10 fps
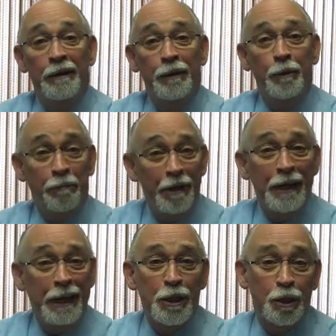you are
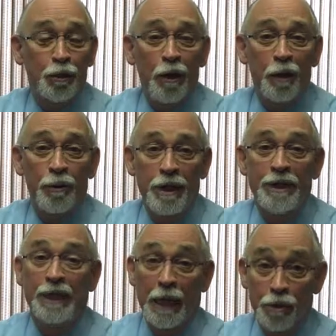ready to get started with
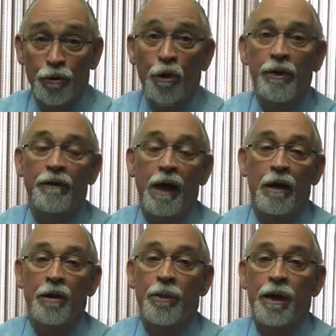this and get your own
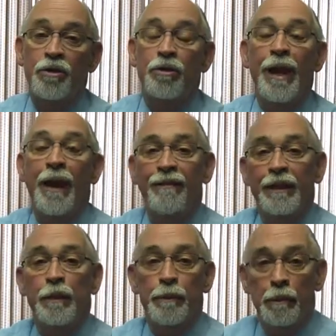evaluation, you have a
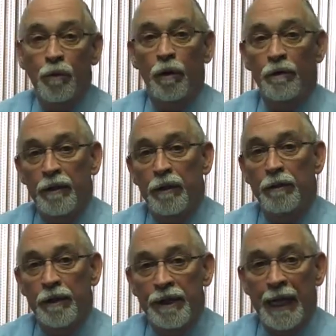little bit more of an
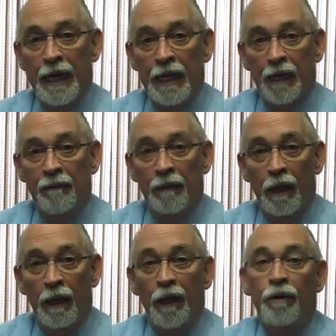understanding.
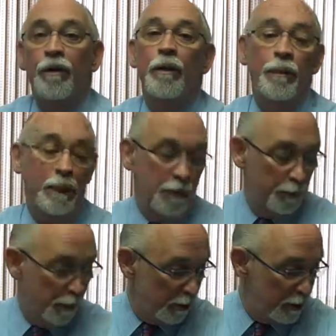You're going to be
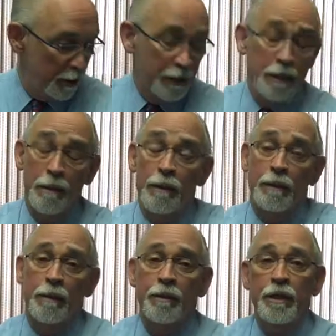experiencing some of
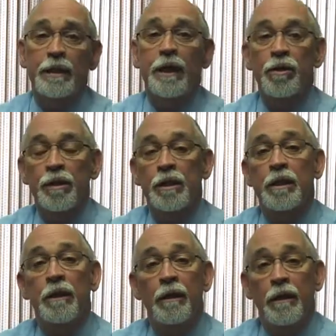the things I
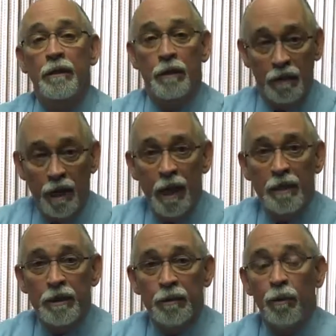just
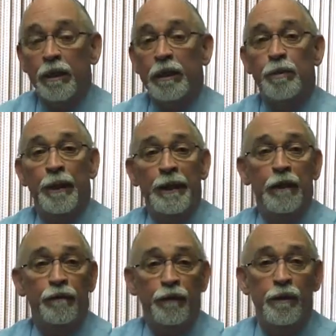discussed. We'll explain
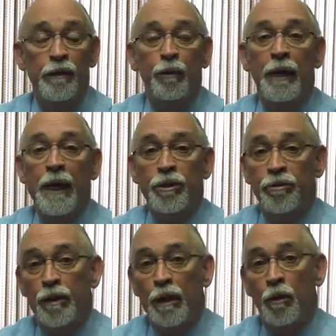it further. We'll
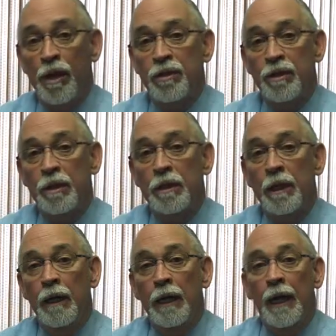answer any questions,
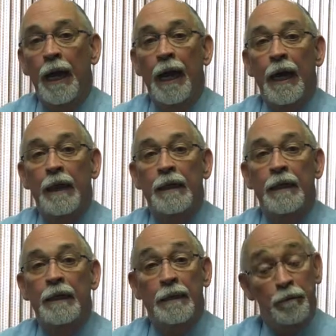and
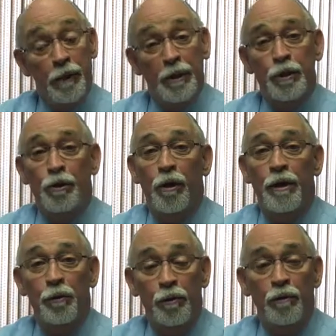then we'll get
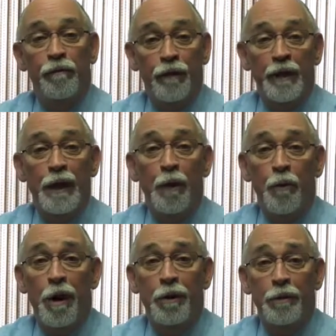started and we'll find out
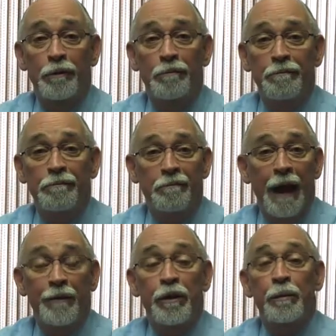why you're
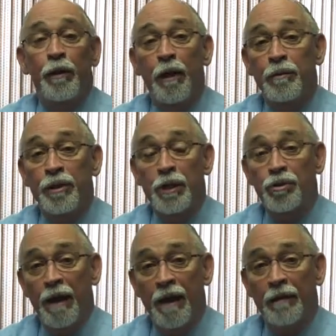having the problems that
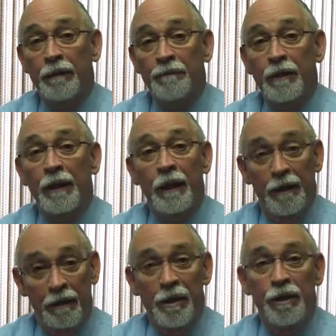you're having.
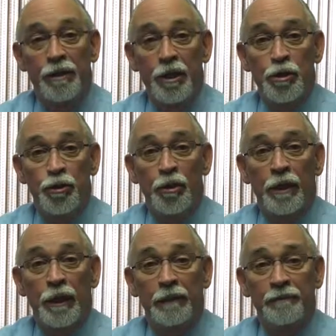See you
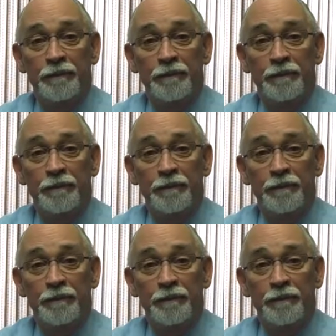shortly.